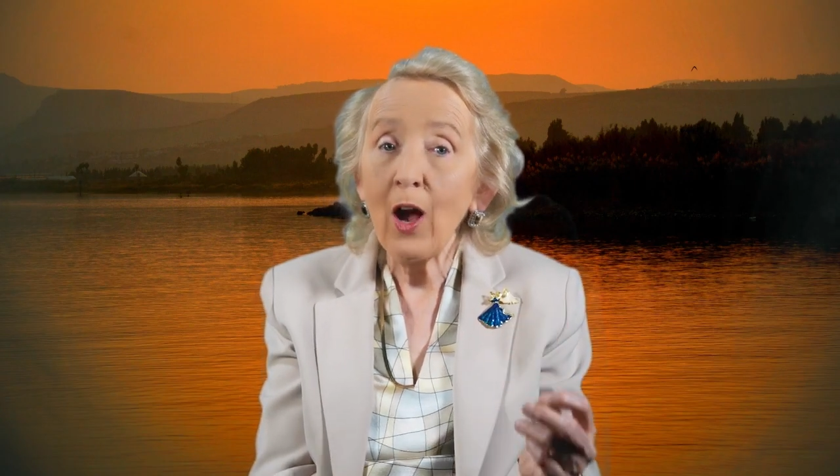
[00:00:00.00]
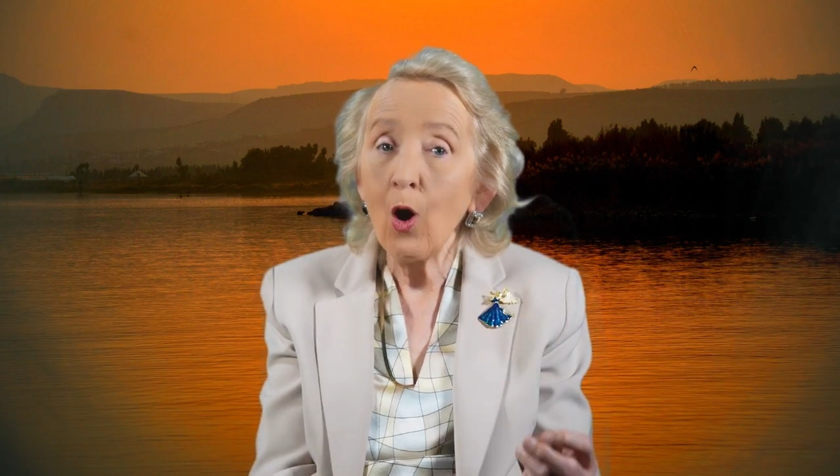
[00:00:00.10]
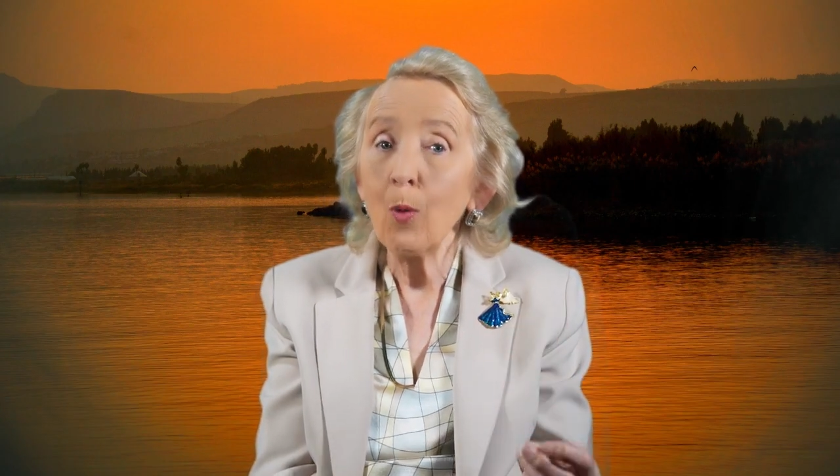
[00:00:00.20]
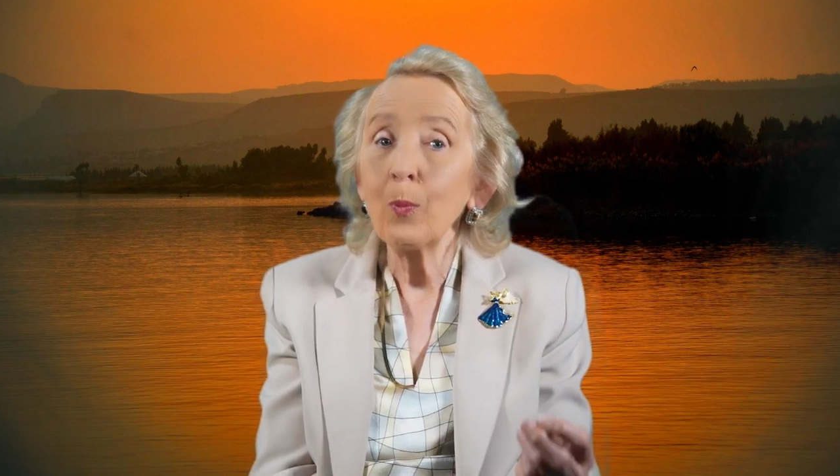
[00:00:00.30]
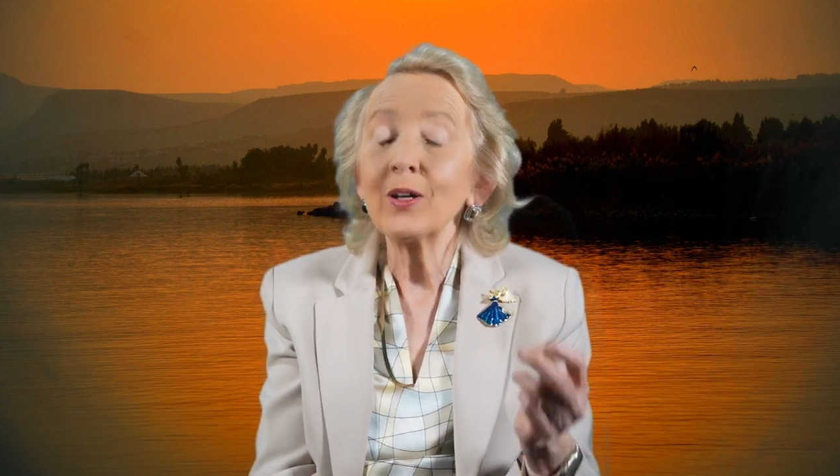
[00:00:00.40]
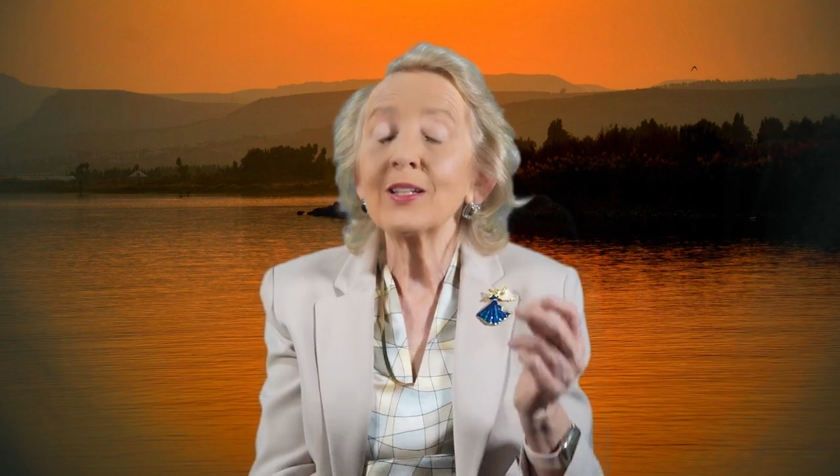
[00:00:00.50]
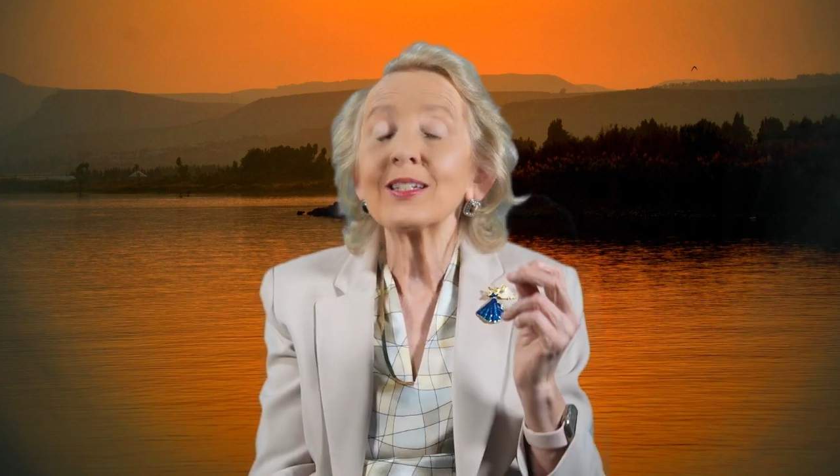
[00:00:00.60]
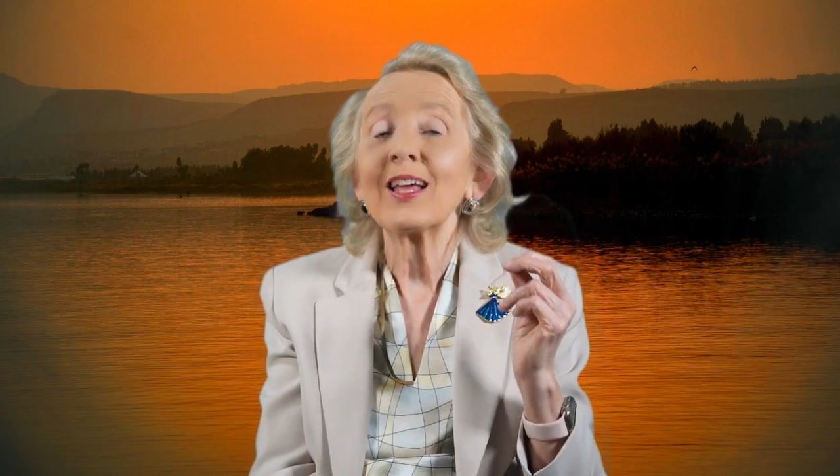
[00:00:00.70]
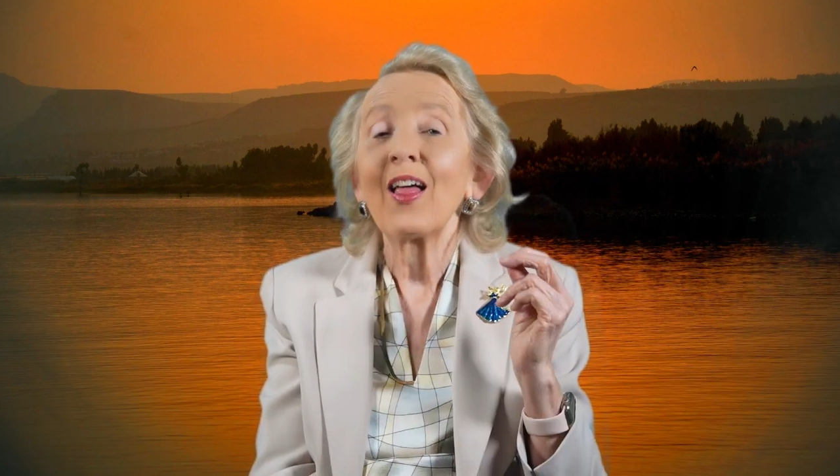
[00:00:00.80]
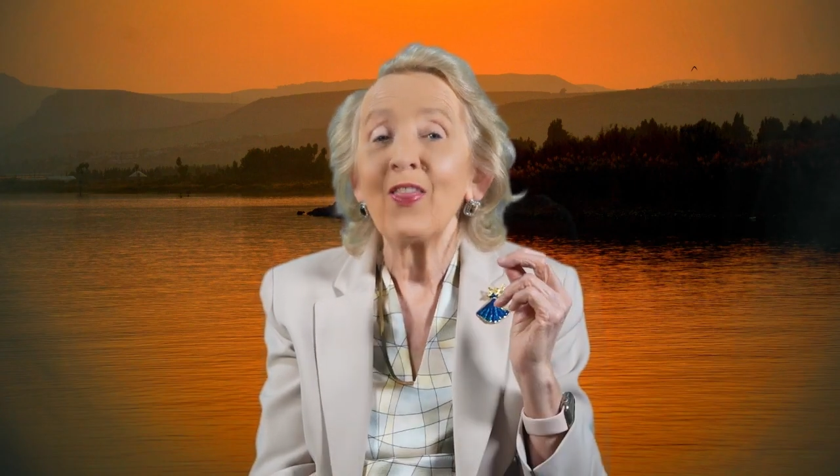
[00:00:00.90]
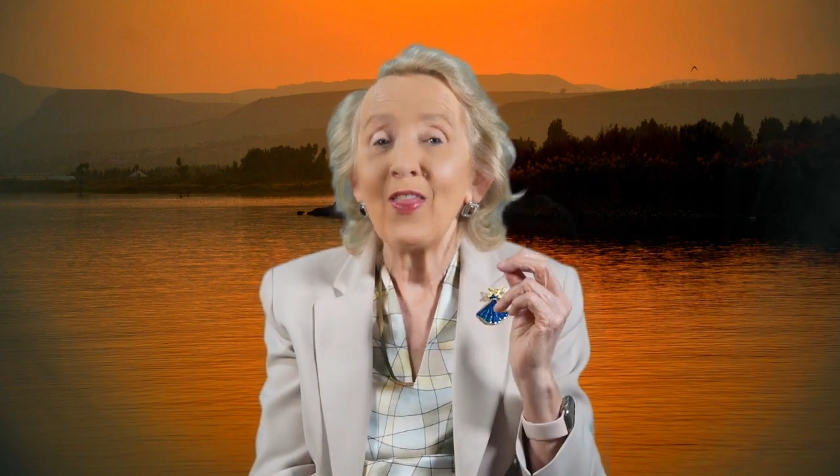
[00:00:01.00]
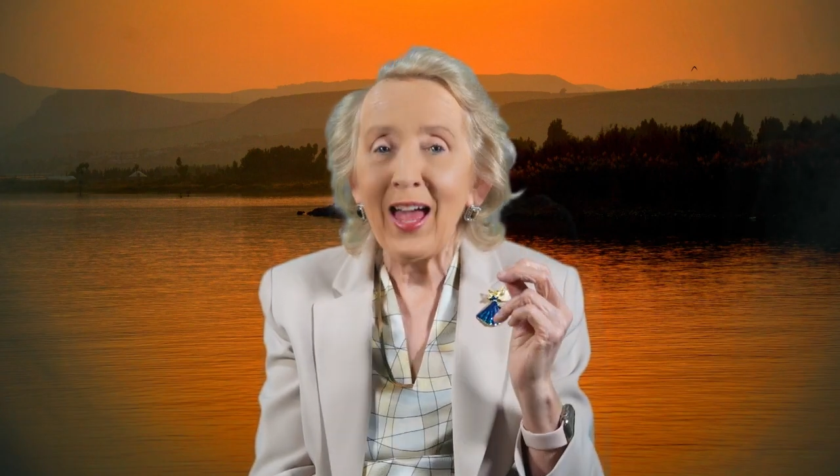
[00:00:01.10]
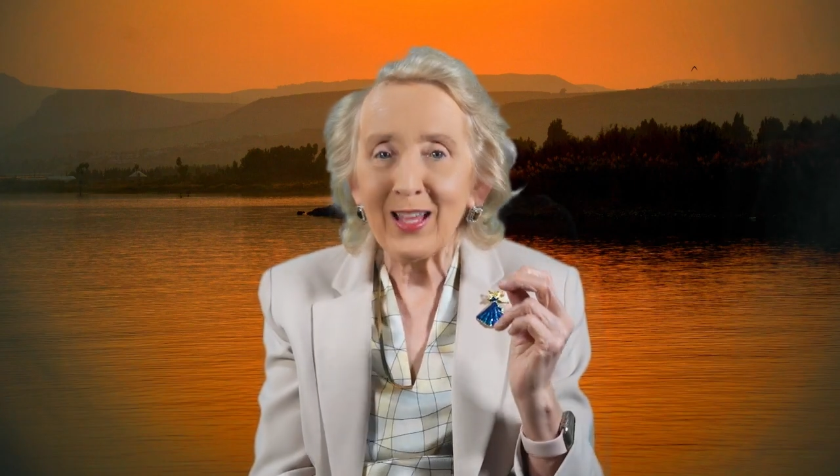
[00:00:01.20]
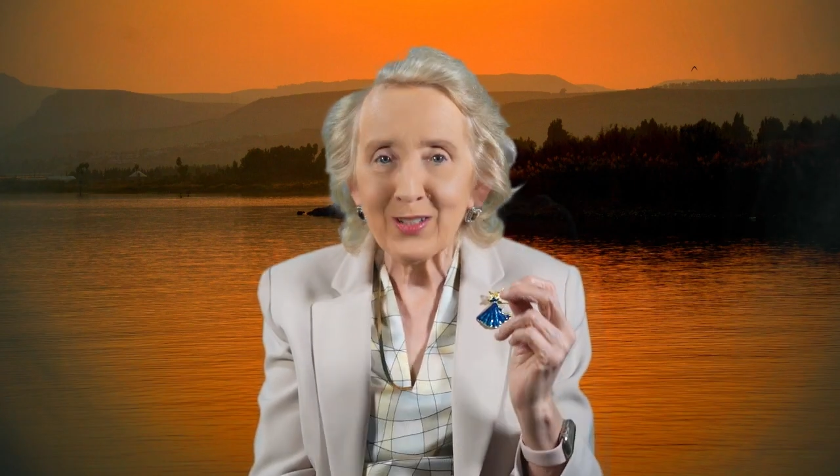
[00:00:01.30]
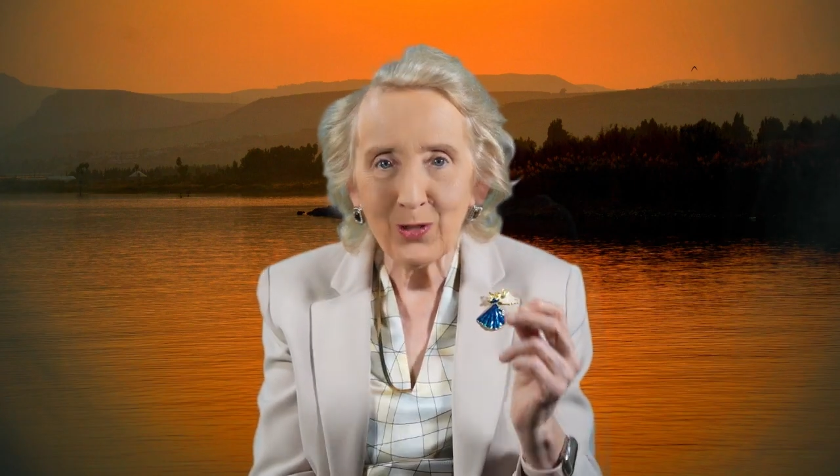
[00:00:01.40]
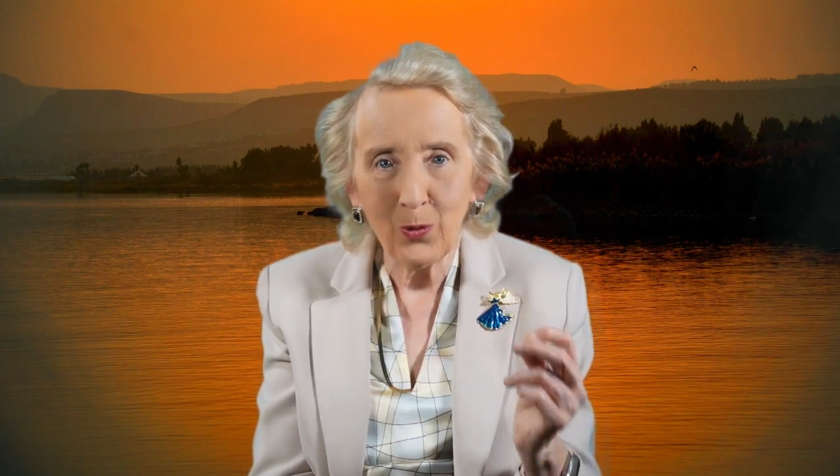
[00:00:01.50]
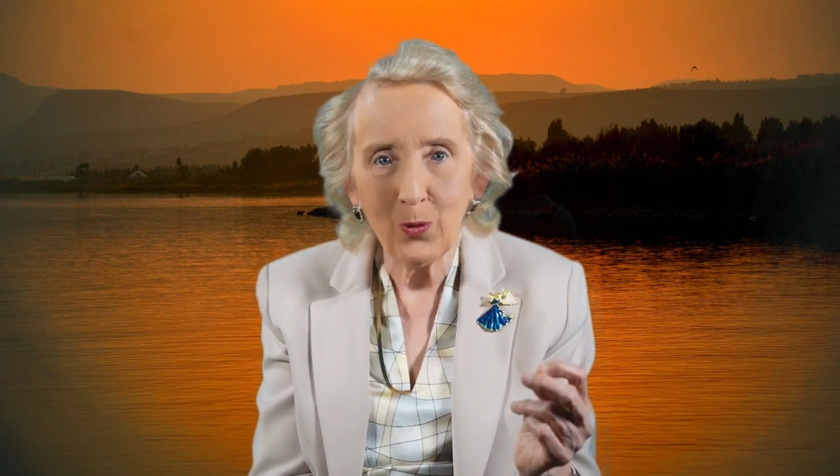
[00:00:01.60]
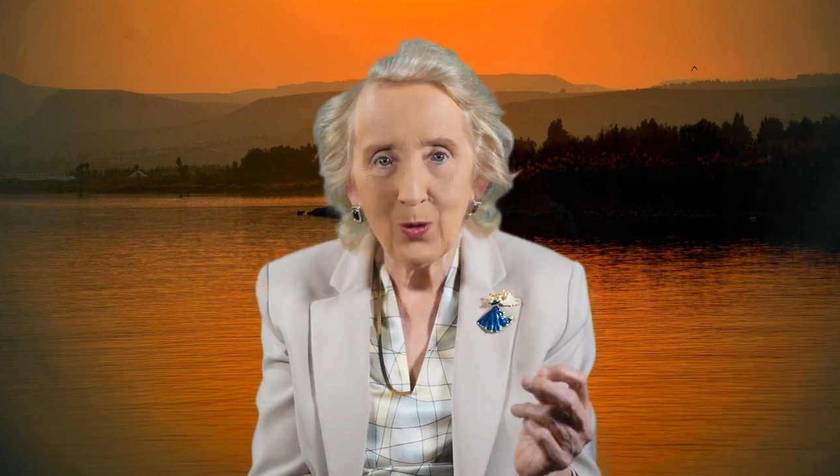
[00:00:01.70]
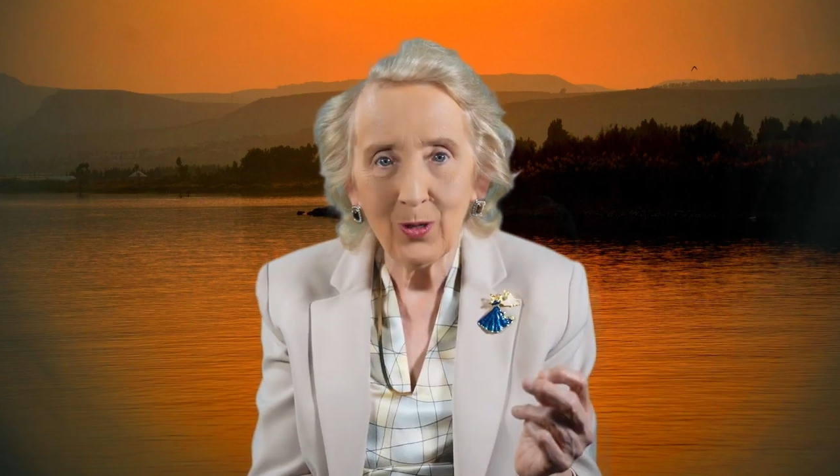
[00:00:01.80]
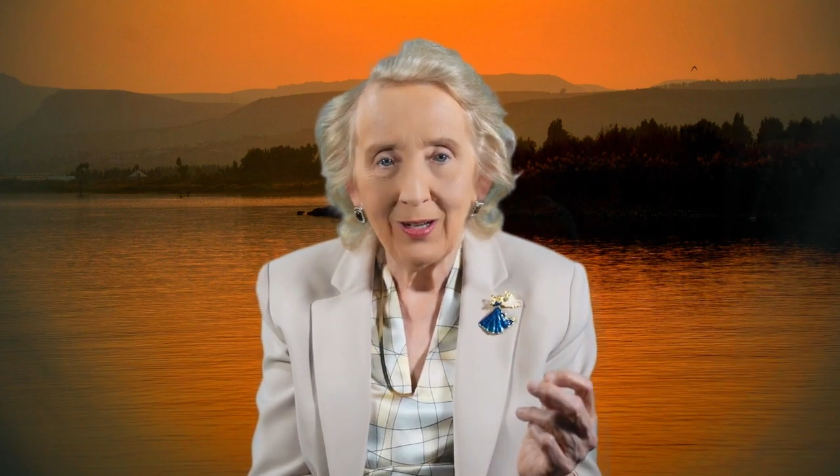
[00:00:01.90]
opened that
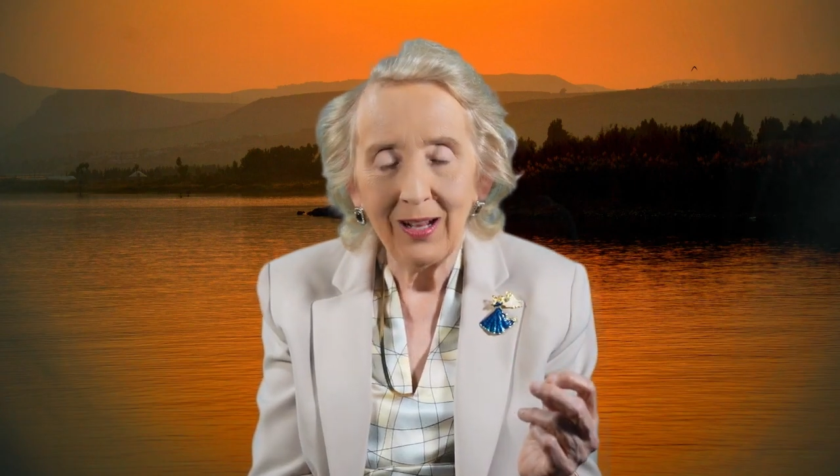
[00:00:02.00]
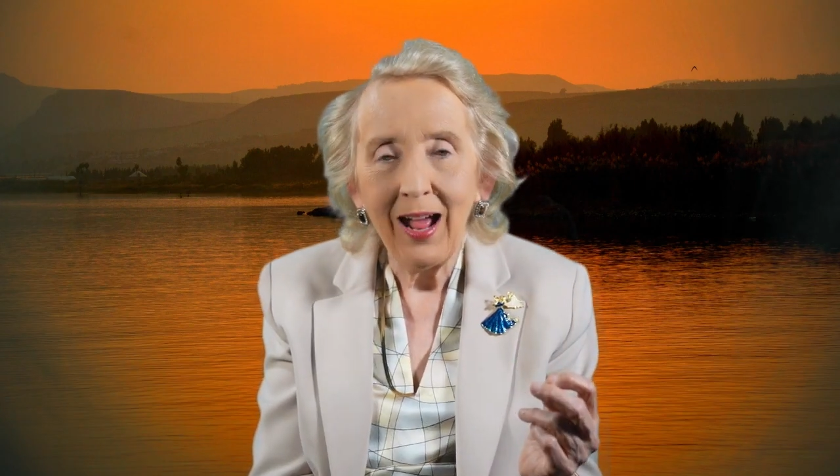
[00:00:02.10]
door.